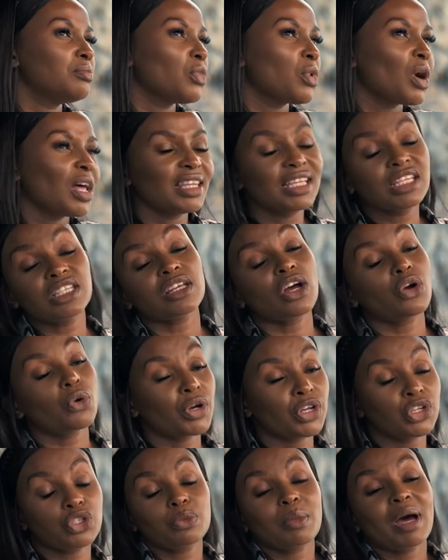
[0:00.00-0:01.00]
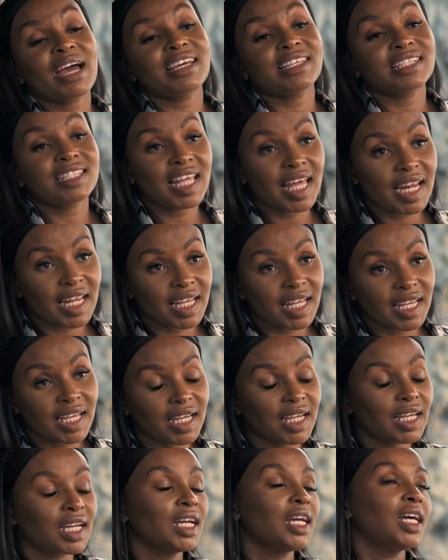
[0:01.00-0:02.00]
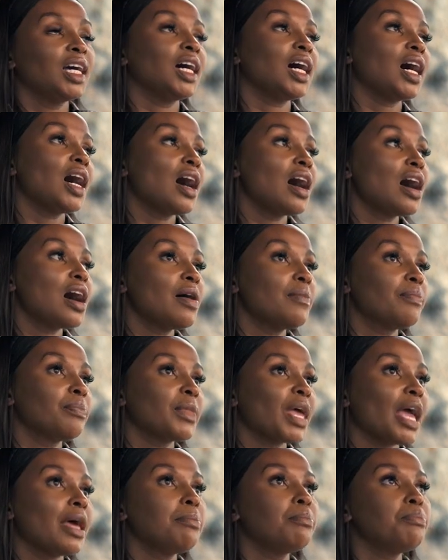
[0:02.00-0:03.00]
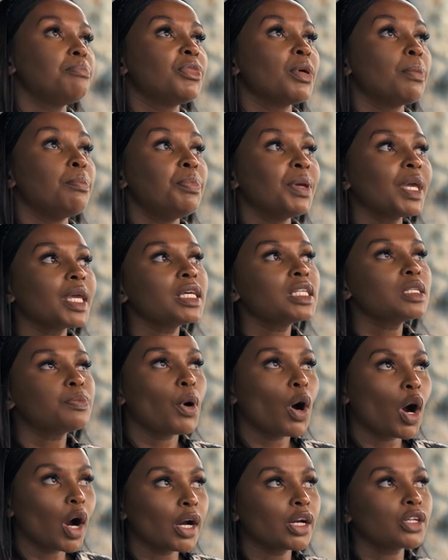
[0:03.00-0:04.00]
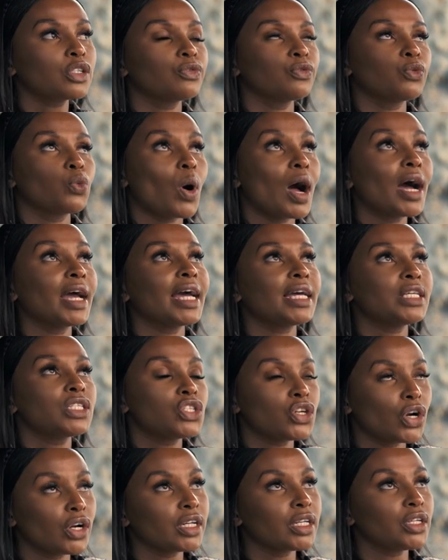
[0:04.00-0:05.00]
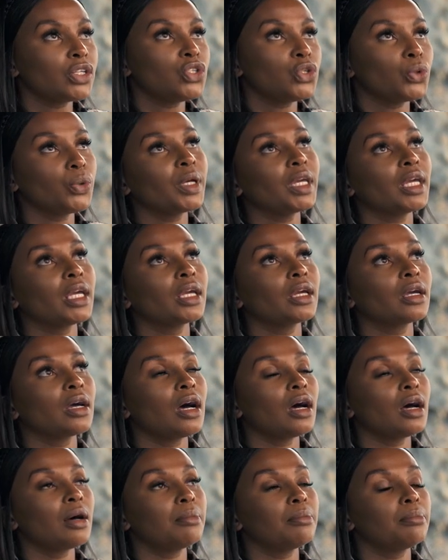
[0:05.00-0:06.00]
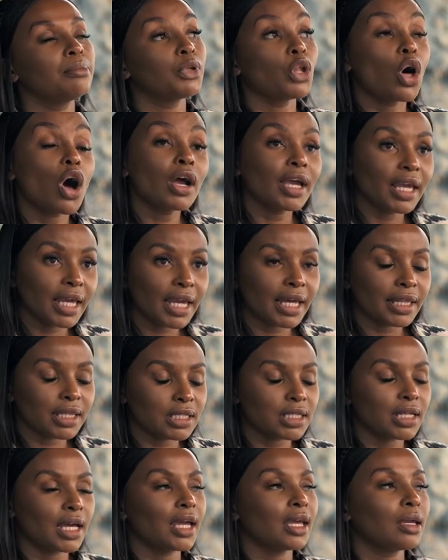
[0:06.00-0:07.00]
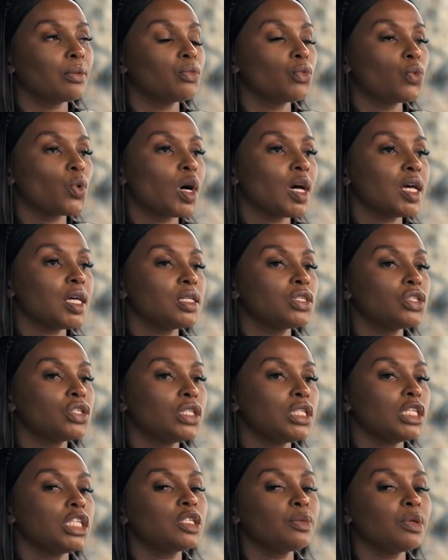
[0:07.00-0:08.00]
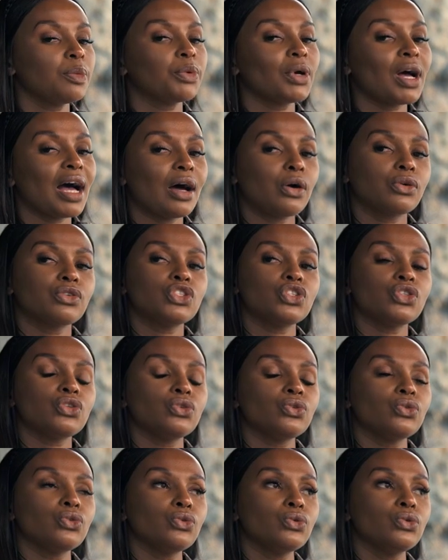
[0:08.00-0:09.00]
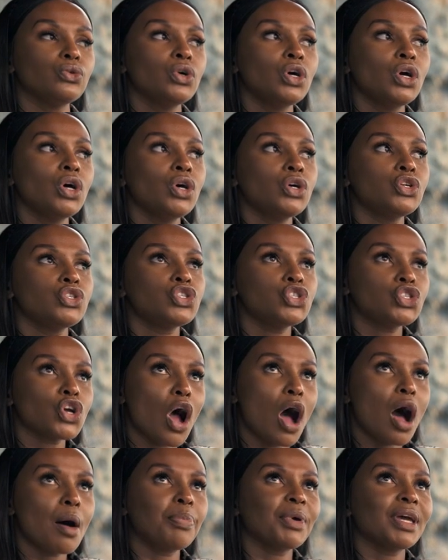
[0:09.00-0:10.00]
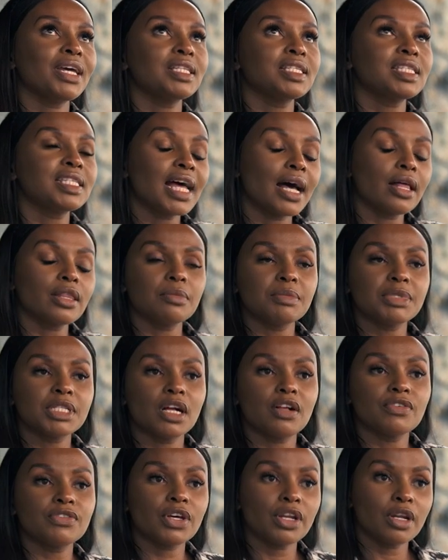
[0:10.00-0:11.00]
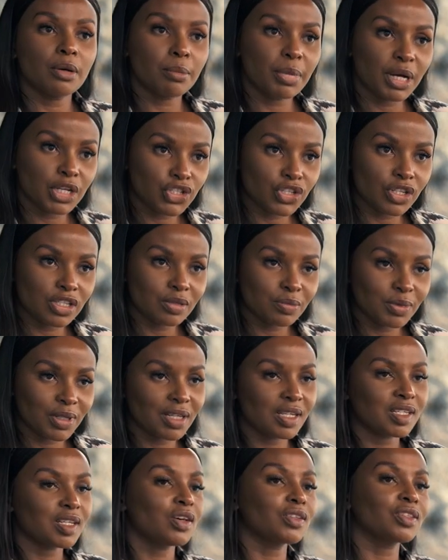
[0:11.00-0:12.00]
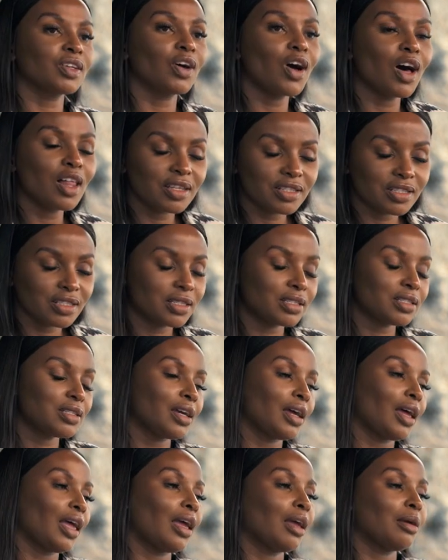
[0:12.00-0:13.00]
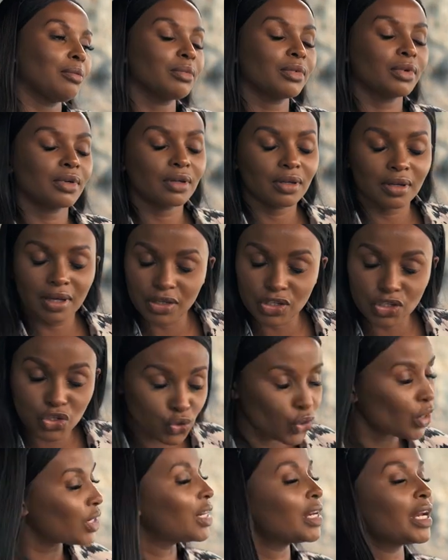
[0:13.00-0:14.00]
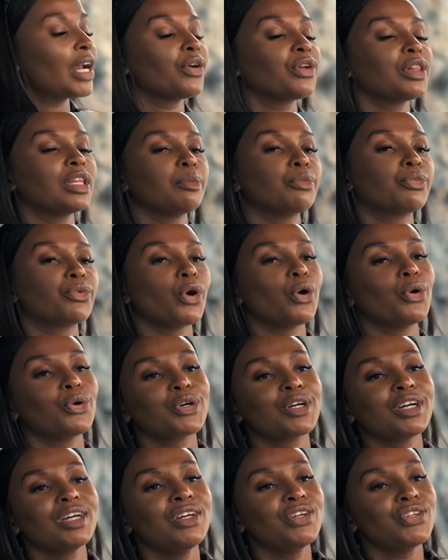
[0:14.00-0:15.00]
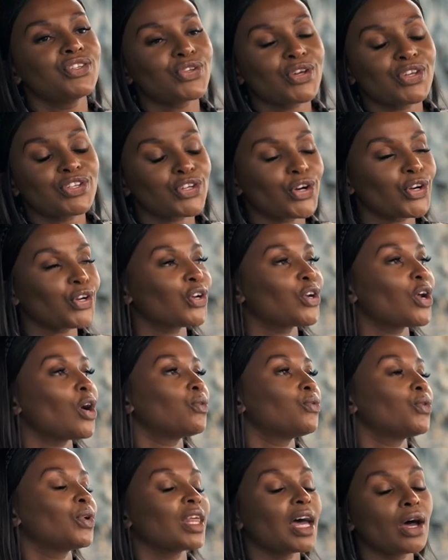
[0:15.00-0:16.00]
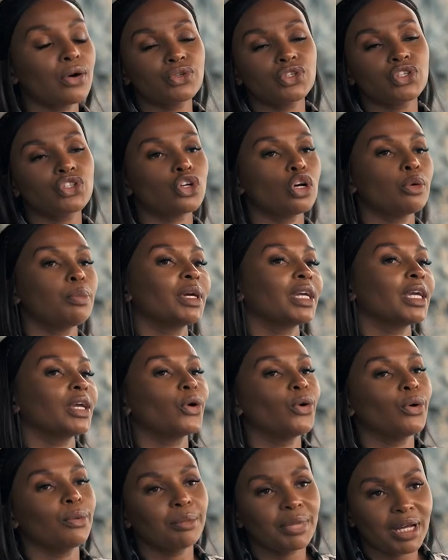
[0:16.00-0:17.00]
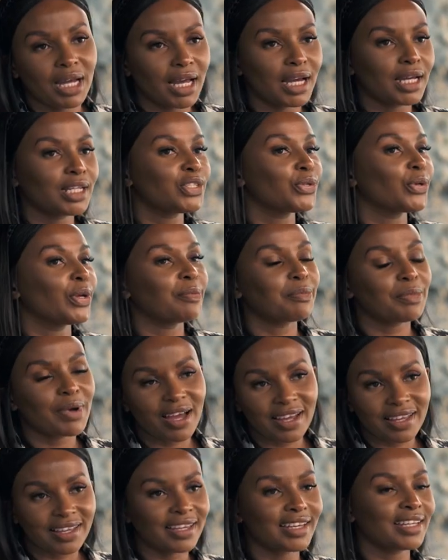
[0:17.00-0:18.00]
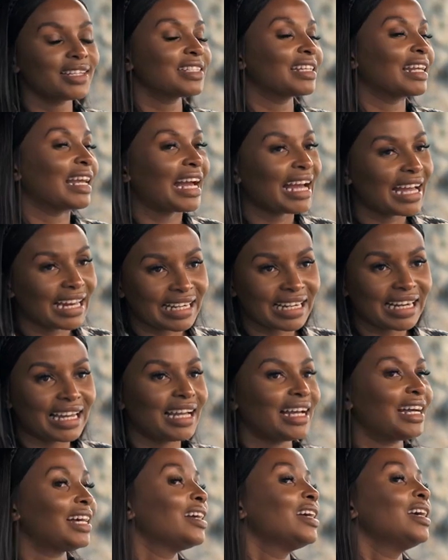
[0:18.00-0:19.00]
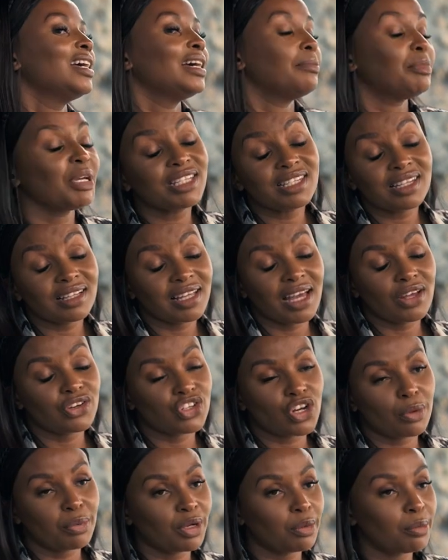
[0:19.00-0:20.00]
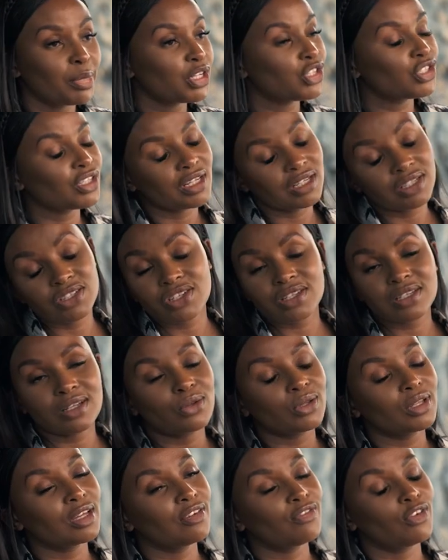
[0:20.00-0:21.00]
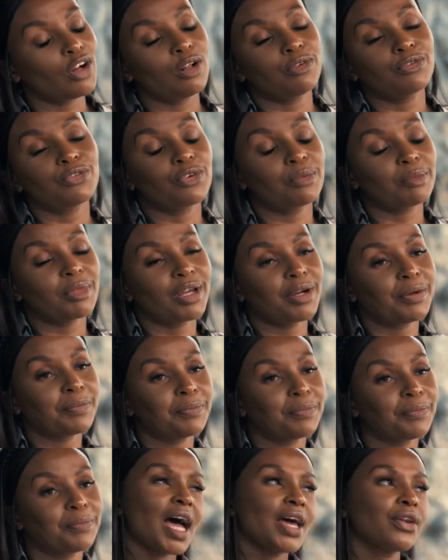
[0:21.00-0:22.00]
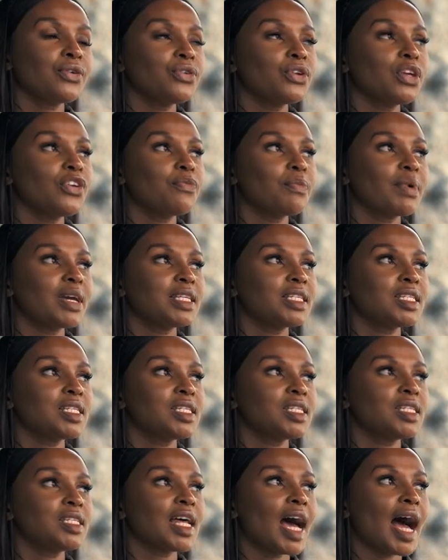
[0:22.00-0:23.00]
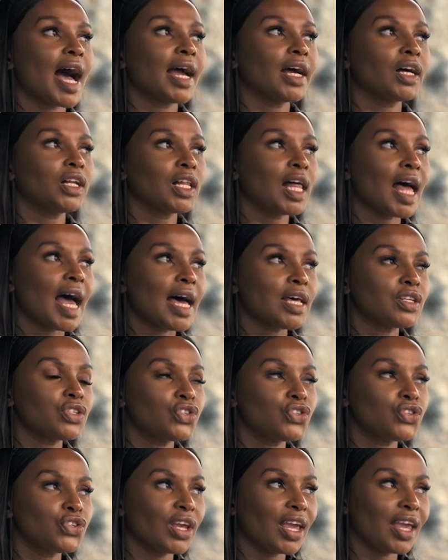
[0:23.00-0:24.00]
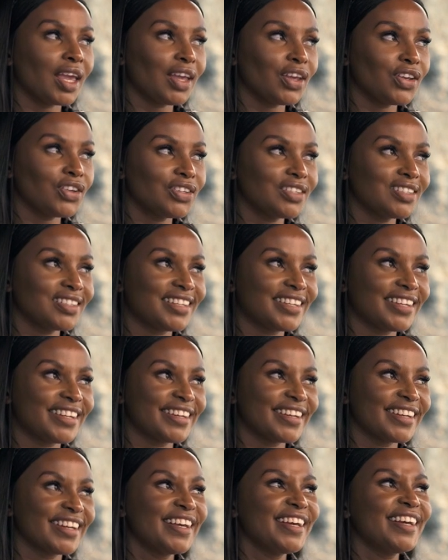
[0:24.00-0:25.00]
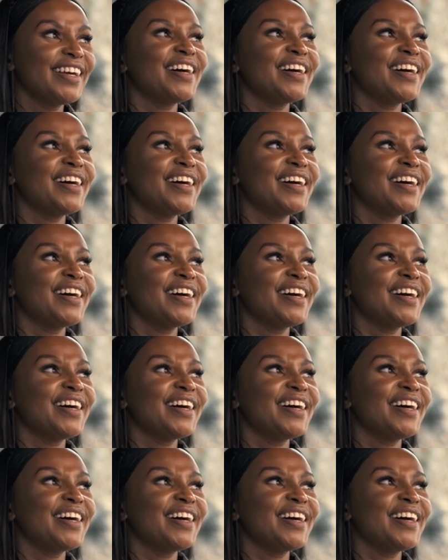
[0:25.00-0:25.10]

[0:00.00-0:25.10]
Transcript: at least according to my aesthetic. And the biggest part of why I started doing blogging at the time was to teach people how to shop and style themselves on a budget, because I was in college at the time, extraordinarily broke. So I started off with how to shop at Gikomba, Toy Market, Ngara, basically how to shop on a budget, and it just slowly evolved from there. I don't know if my style has changed.